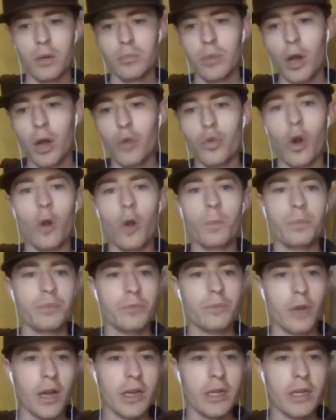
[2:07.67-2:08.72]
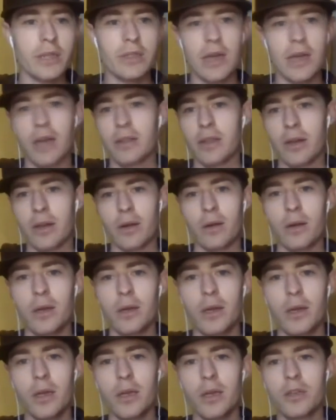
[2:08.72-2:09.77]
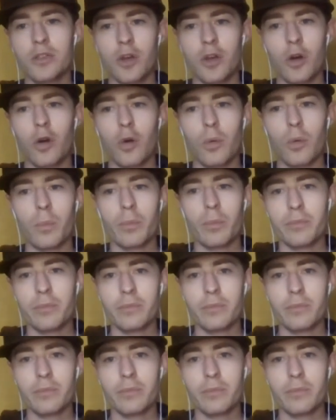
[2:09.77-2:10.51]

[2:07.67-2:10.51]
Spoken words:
Rope, right? He's not there. So